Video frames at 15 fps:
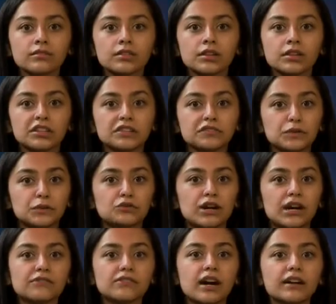If you
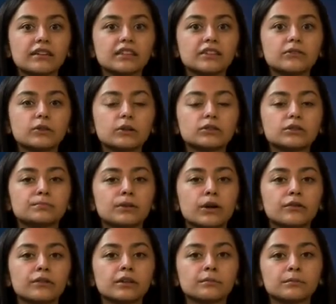drive, kindly fill out the
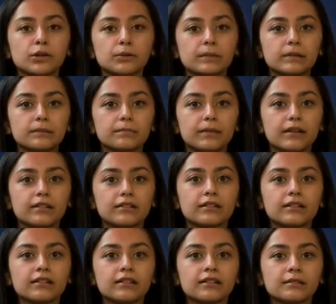parking permit
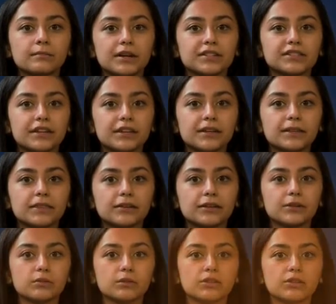by scanning the
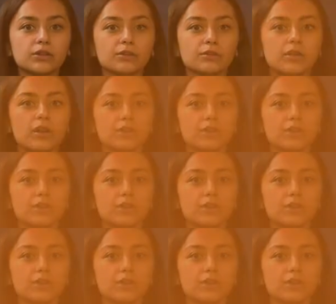QR code on the